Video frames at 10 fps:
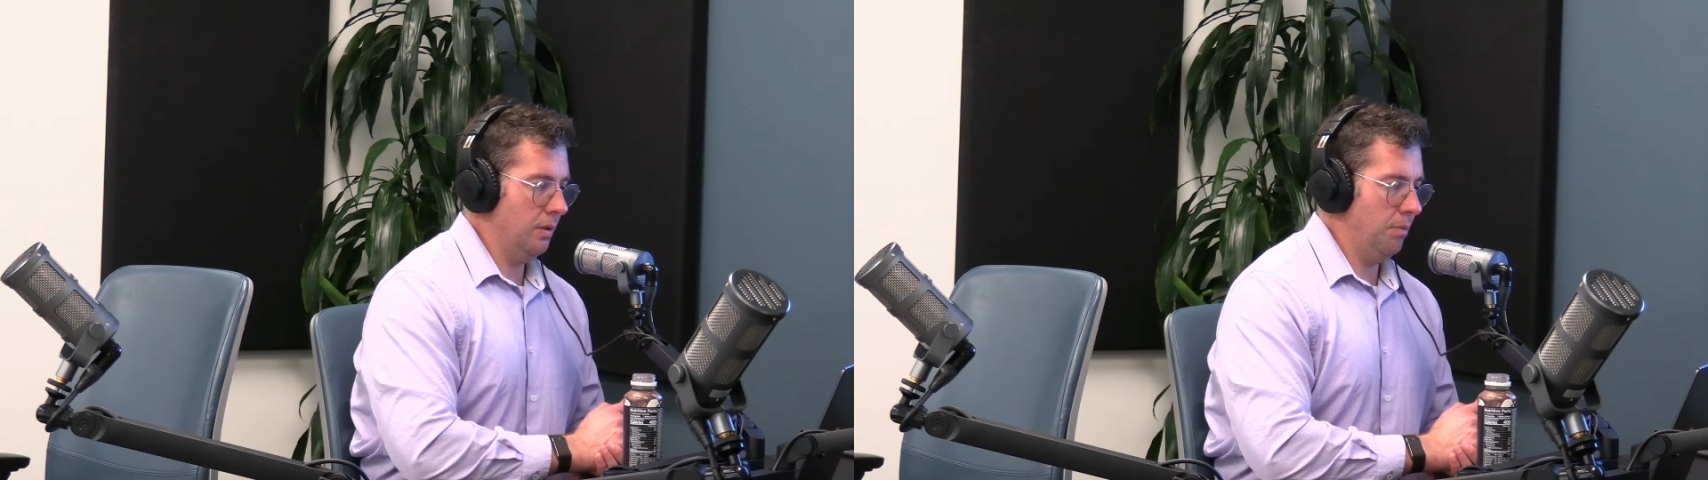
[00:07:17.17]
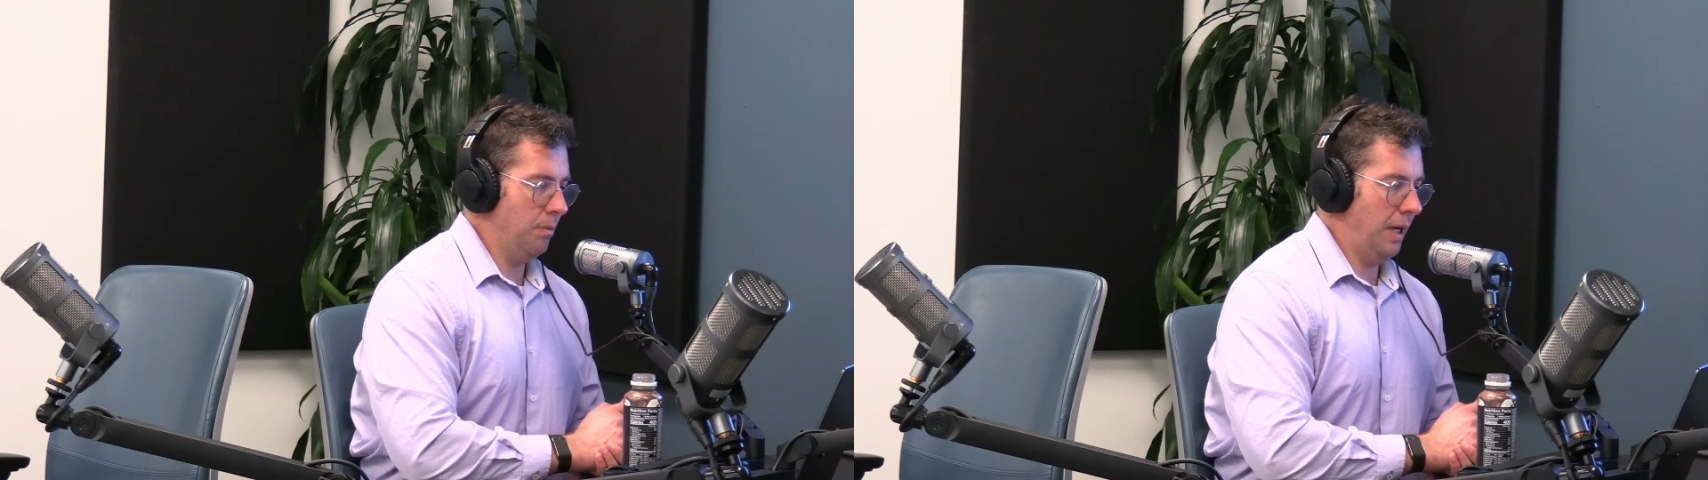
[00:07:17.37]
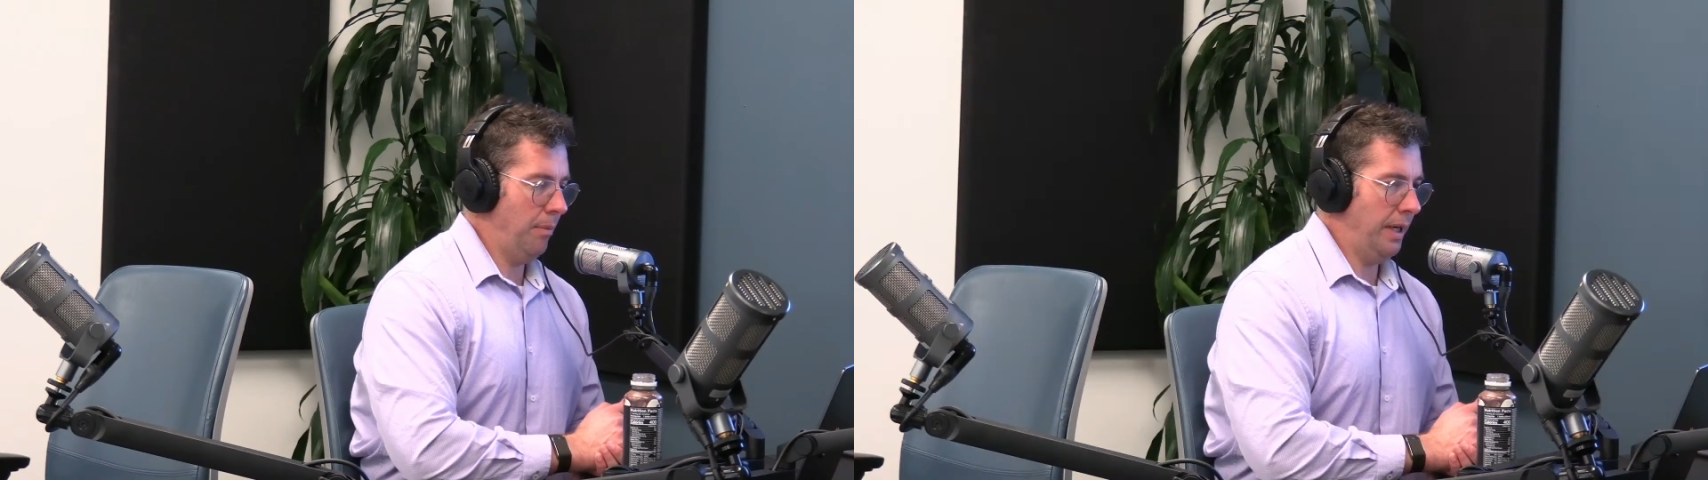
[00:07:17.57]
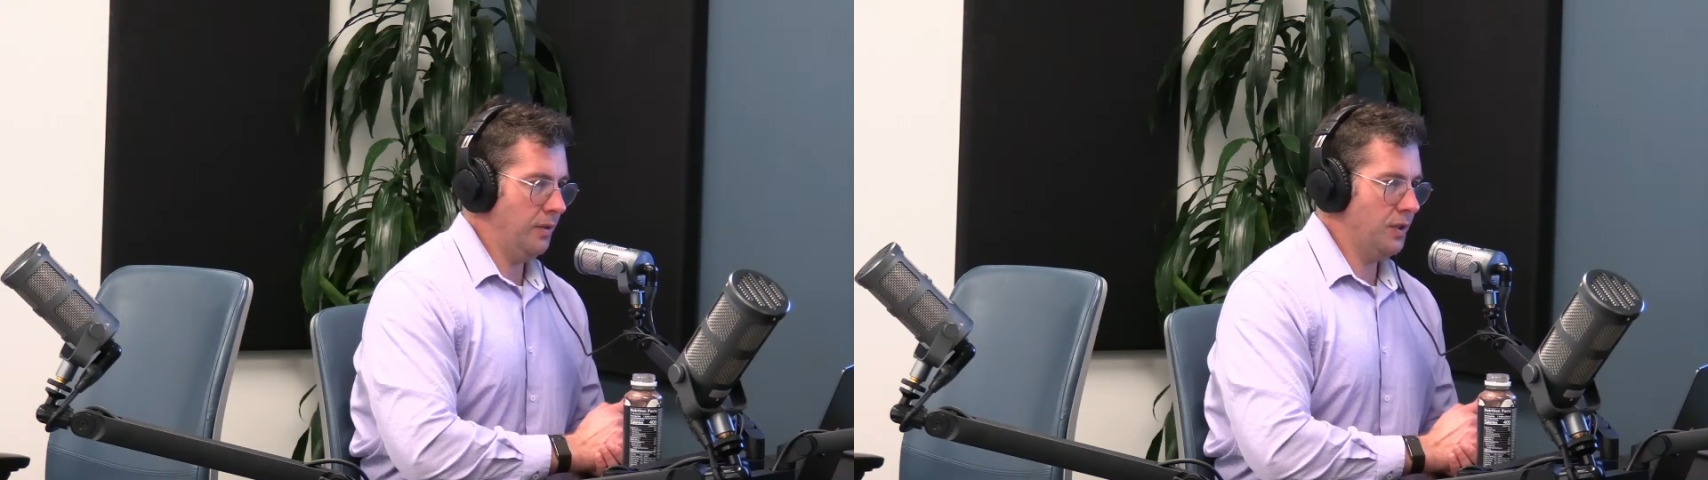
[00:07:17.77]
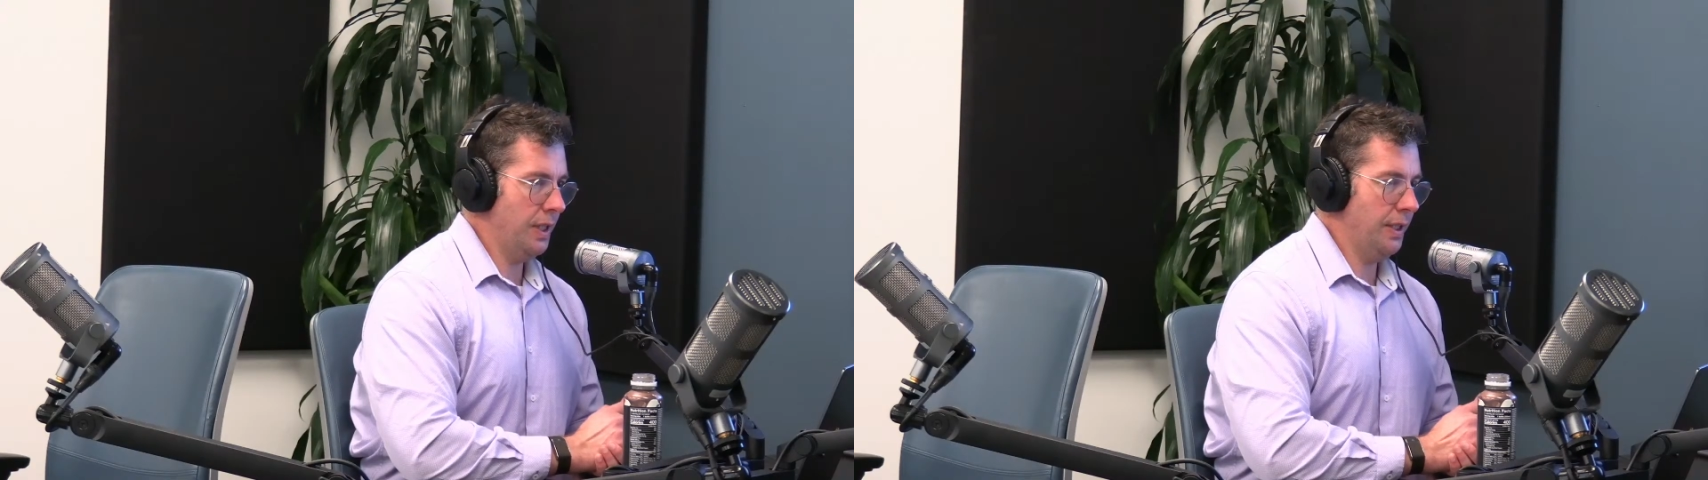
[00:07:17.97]
my
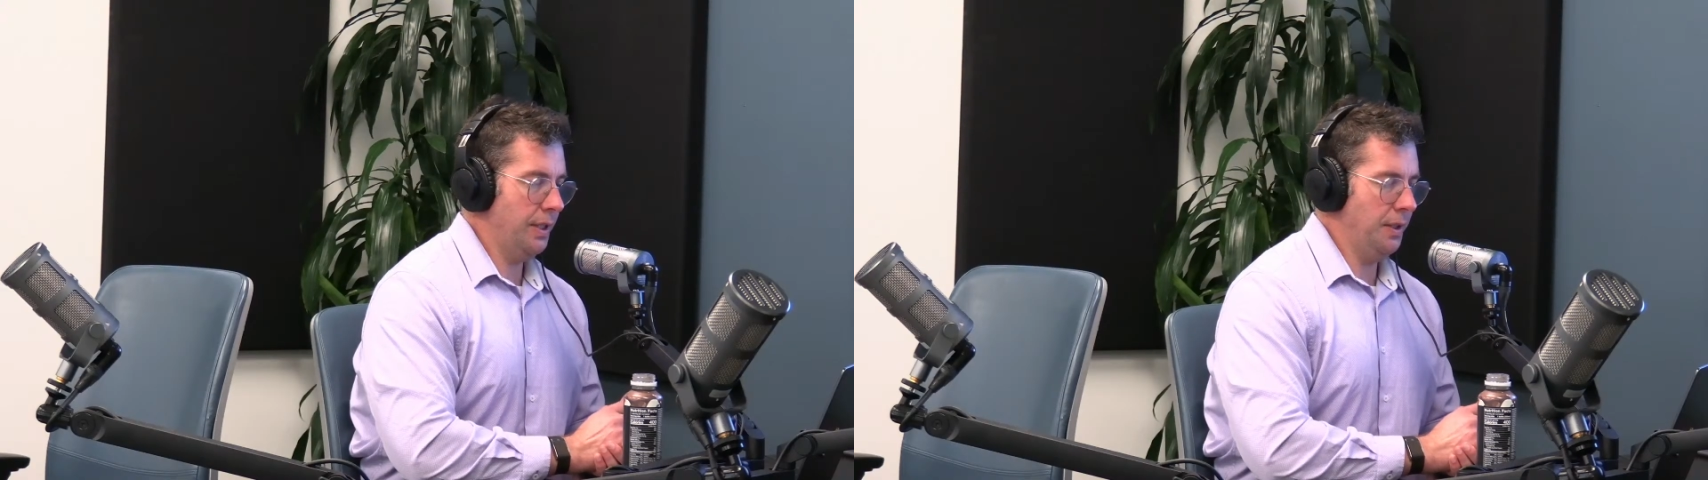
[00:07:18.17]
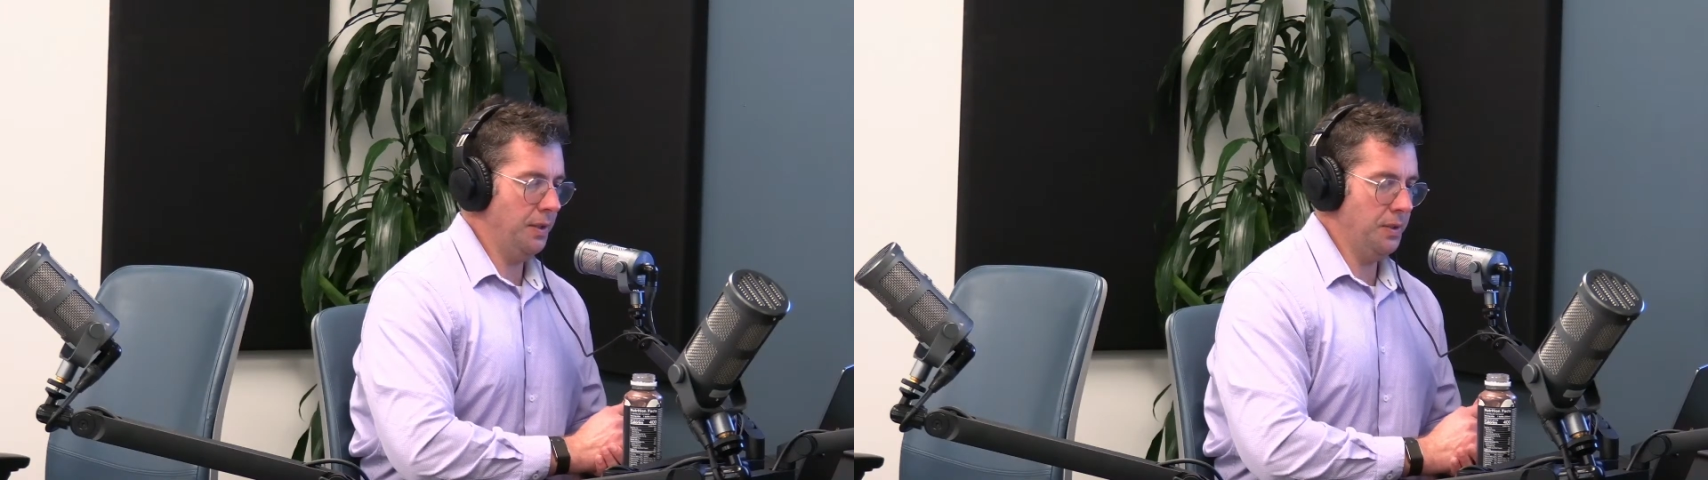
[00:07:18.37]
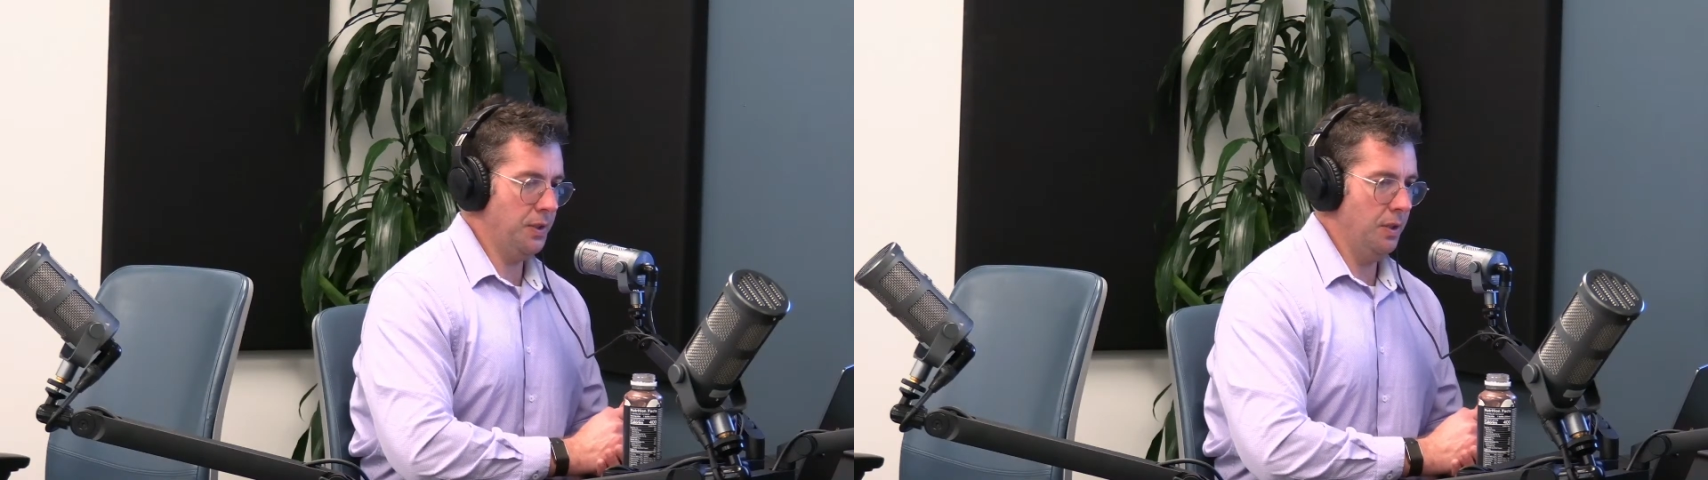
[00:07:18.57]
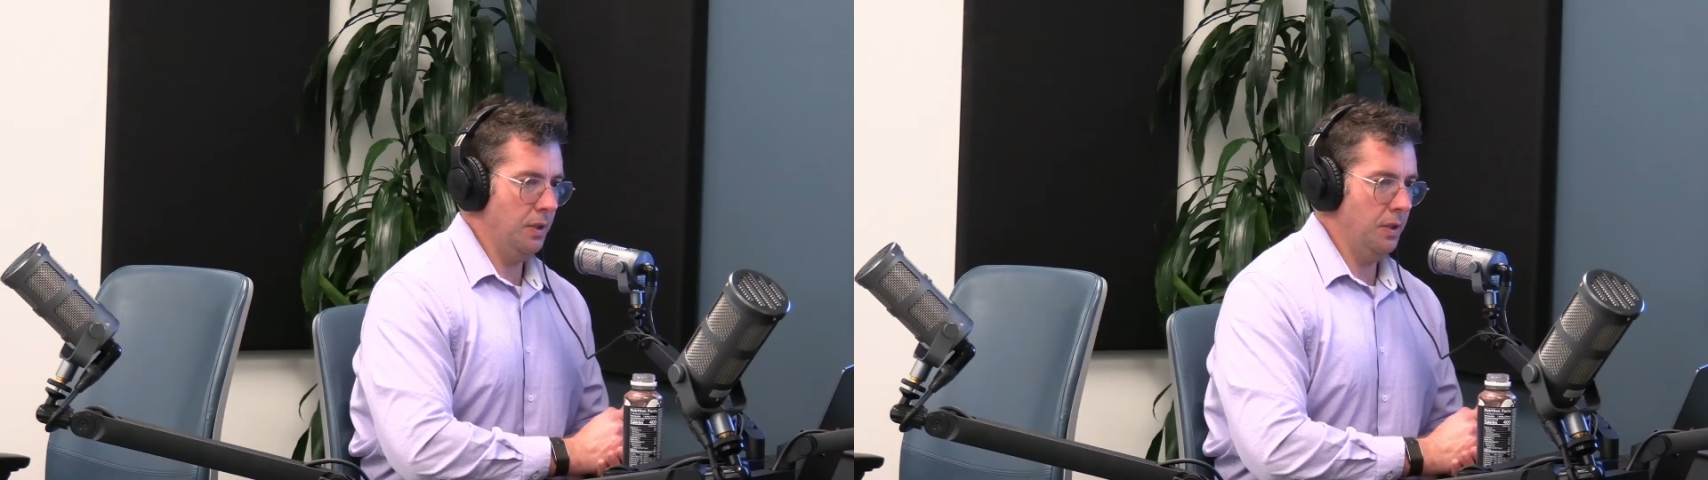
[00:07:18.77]
mindset is